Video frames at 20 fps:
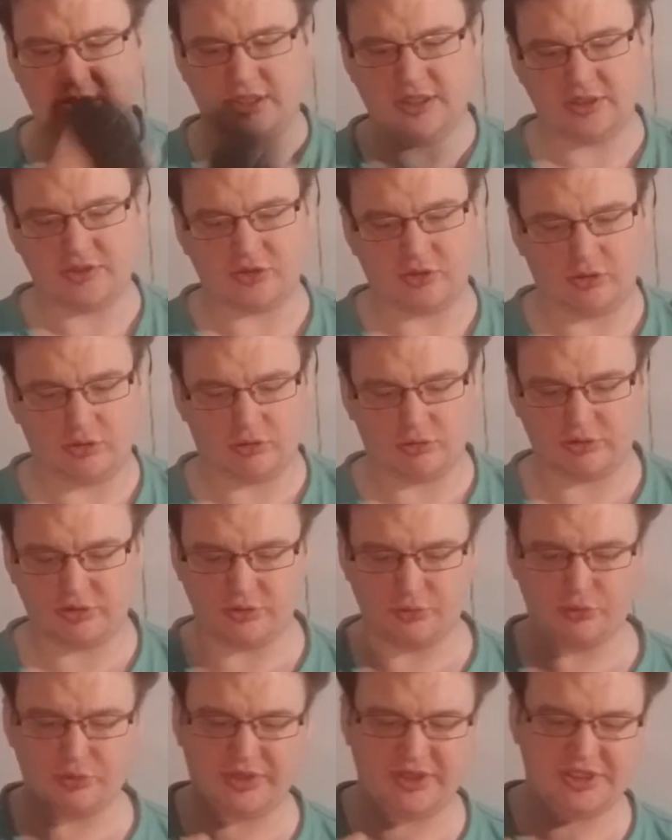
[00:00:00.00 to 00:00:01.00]
interlocked
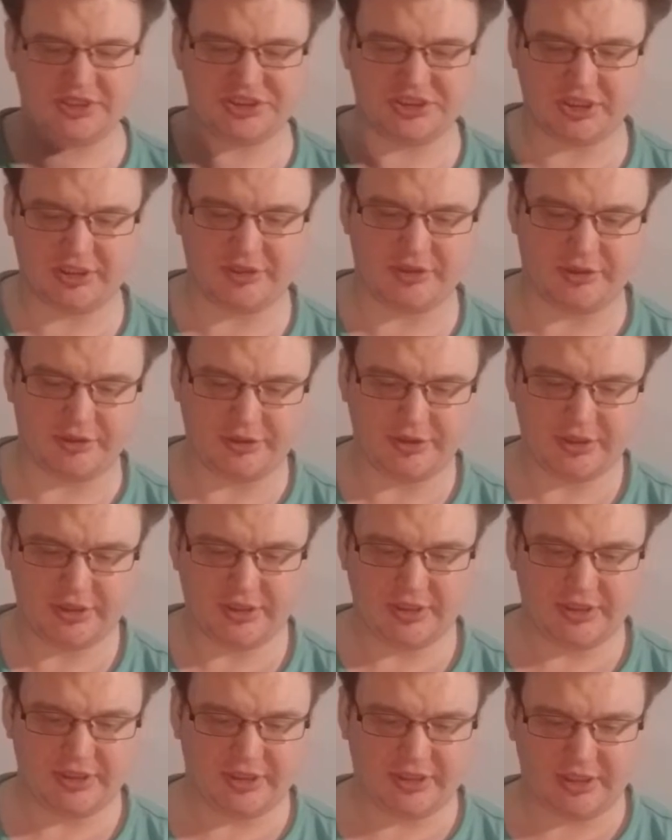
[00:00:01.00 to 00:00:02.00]
with each other,
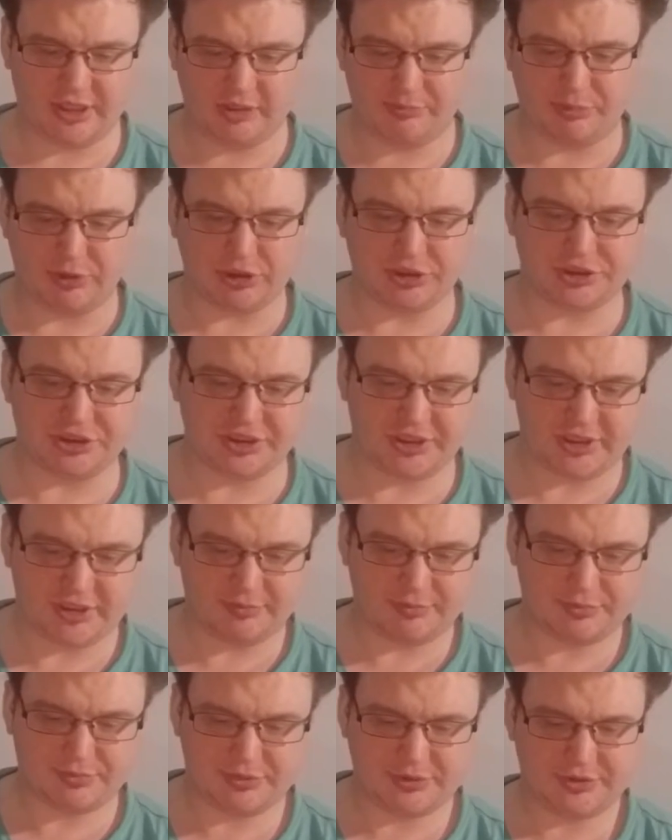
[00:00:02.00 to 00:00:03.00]
and I bunch it
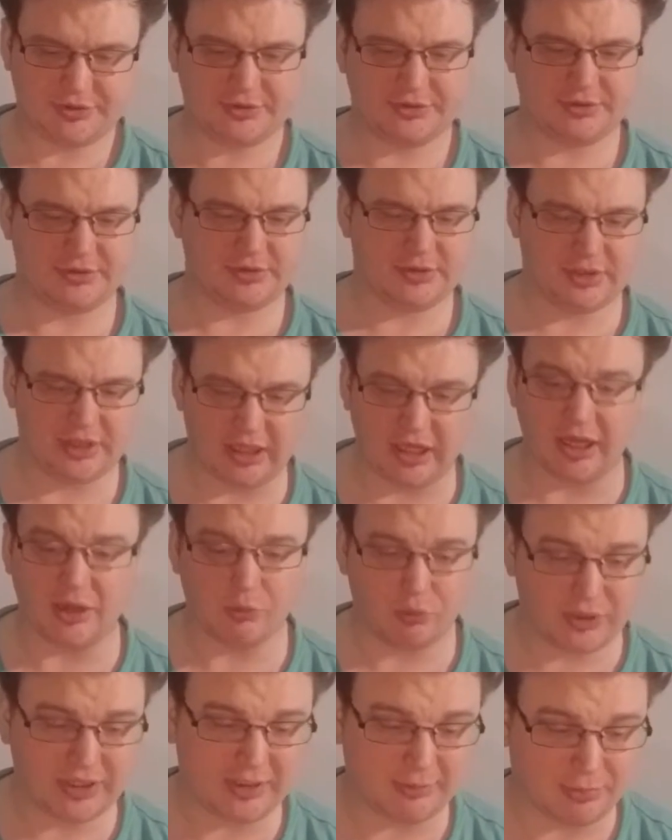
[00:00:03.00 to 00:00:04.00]
up. I
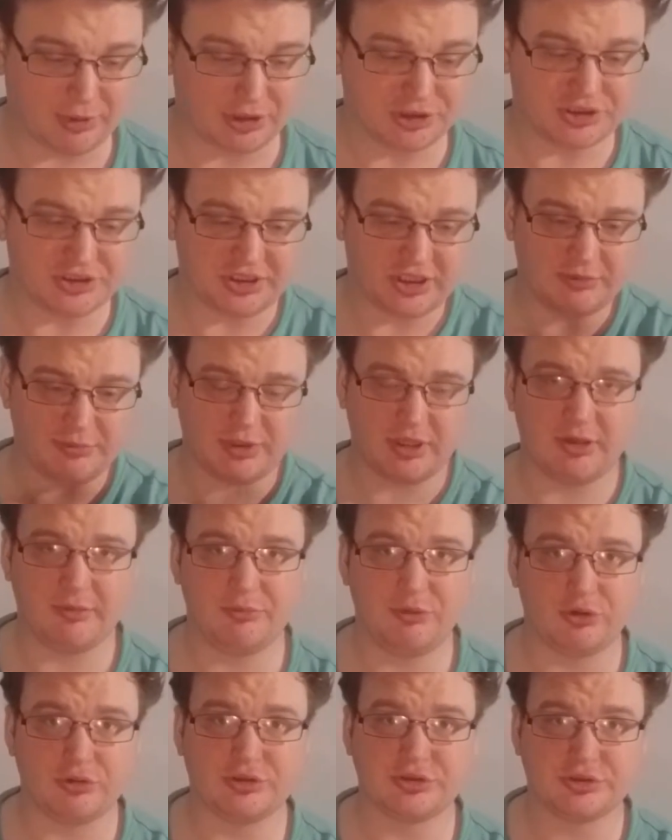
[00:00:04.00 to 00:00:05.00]
will bunch it up. I'm
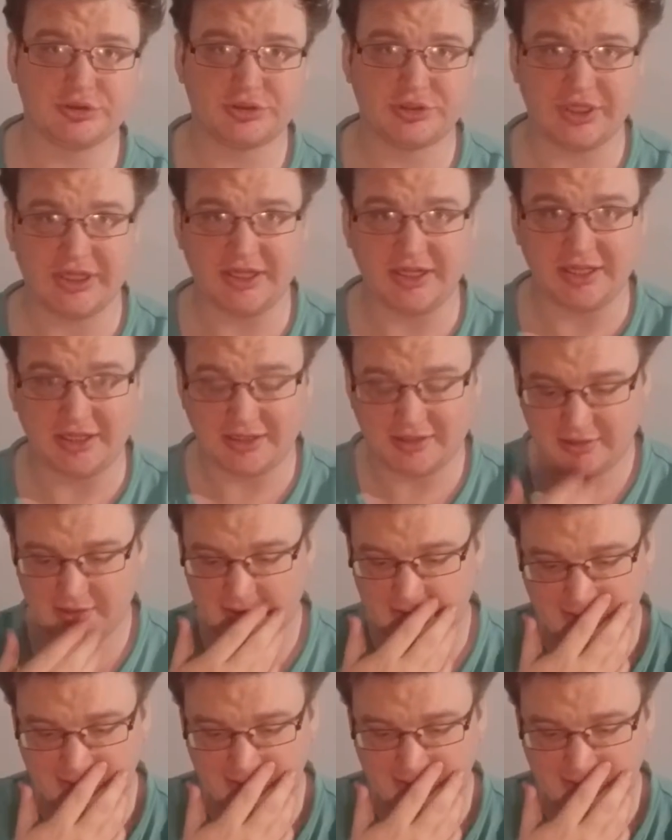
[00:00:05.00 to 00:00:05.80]
not training